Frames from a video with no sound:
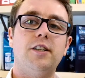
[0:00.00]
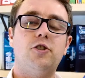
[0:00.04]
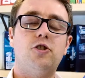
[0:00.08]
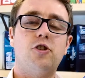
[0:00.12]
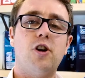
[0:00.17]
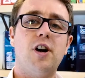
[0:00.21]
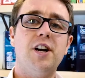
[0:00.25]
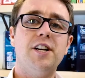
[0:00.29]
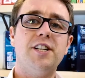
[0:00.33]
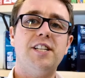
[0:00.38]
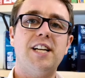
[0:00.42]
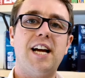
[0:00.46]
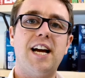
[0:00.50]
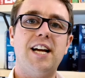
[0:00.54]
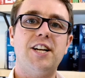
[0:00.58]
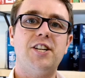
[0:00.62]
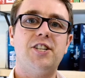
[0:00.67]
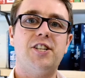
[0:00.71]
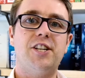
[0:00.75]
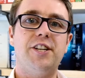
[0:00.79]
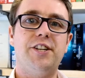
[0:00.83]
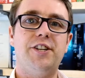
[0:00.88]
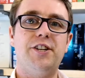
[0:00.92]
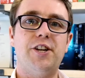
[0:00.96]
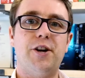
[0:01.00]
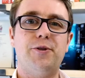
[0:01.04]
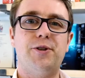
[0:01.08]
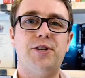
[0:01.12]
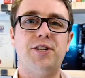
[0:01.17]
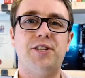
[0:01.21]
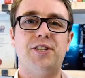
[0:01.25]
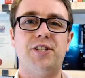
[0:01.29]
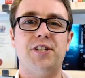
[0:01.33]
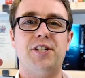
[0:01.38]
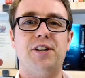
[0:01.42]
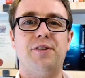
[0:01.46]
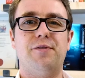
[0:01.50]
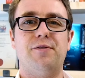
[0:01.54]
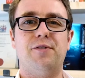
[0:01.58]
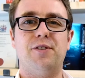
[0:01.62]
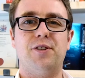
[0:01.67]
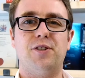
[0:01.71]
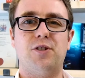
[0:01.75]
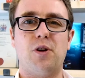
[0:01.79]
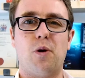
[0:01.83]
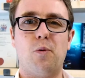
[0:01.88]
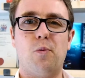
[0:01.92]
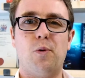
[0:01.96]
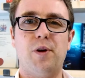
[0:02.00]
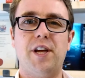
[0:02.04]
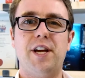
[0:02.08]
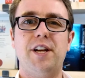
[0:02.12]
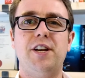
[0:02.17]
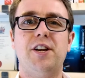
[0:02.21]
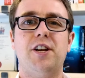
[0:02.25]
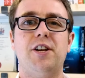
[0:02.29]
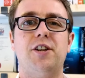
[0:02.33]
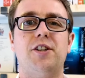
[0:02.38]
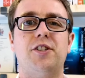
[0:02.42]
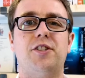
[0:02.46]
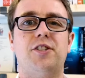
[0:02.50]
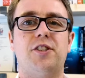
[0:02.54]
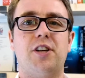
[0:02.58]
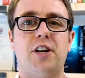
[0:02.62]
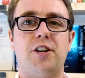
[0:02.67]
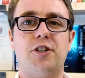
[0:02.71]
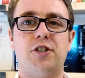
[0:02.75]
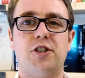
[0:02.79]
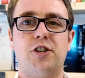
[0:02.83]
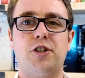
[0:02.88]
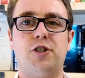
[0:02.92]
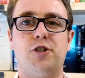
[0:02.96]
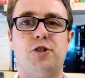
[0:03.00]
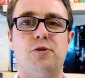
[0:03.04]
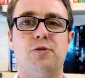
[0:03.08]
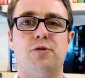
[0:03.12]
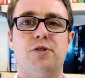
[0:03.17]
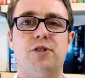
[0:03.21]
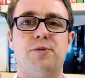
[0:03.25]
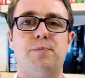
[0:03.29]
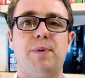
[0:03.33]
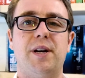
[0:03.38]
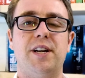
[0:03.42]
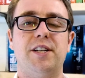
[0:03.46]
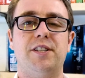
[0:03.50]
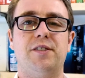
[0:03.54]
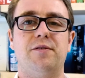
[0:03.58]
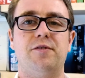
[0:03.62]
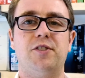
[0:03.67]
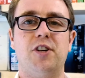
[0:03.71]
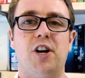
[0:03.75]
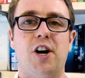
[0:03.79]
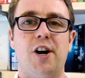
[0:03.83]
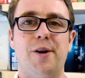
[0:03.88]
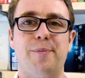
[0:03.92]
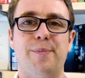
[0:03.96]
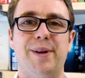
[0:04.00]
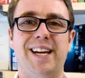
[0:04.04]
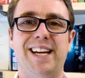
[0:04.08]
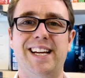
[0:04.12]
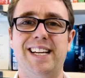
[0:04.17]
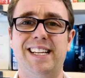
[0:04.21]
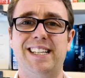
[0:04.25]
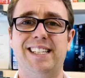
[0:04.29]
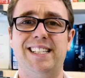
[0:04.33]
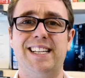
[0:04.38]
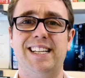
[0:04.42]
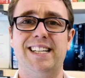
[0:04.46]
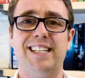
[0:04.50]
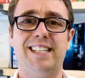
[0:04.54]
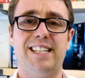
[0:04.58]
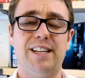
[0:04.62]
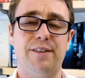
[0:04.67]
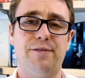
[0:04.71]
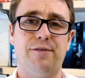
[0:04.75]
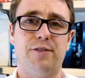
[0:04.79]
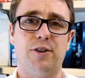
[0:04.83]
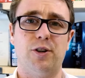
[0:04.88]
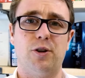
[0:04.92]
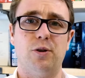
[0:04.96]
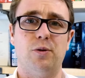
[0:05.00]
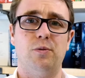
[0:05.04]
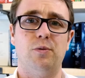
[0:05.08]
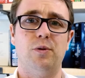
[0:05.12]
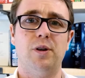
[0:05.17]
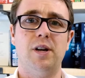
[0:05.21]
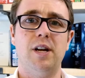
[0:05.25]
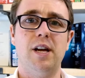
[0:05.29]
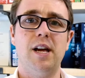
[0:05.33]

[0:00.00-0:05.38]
trying to actually notice the difference within such a short space of time is difficult.